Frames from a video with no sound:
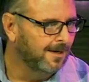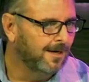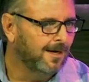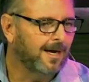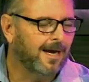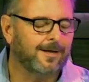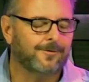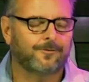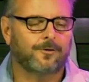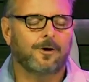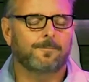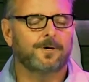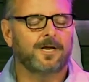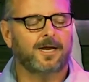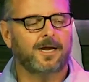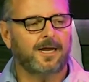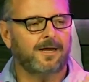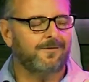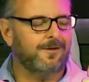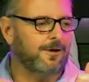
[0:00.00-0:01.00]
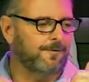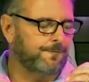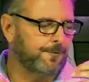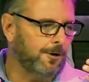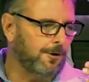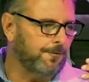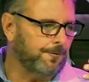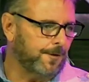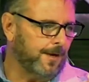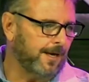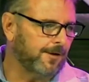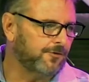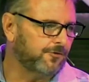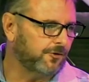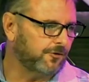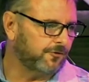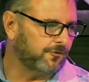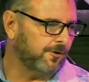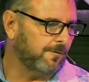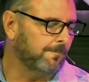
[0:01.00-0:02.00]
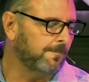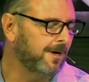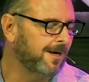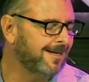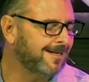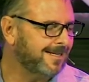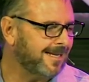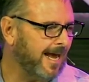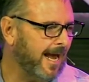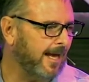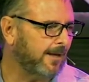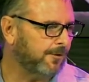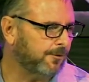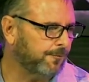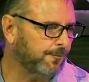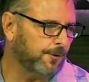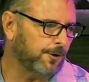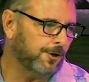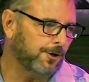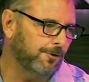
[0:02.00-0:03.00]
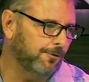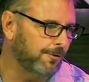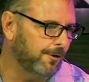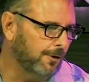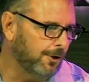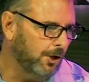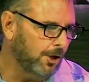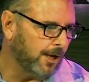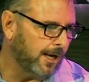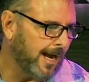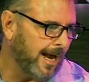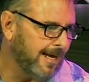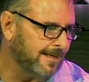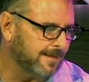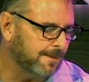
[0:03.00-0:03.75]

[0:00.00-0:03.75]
And so I'm going to give you a few things, just some tests for you to look at,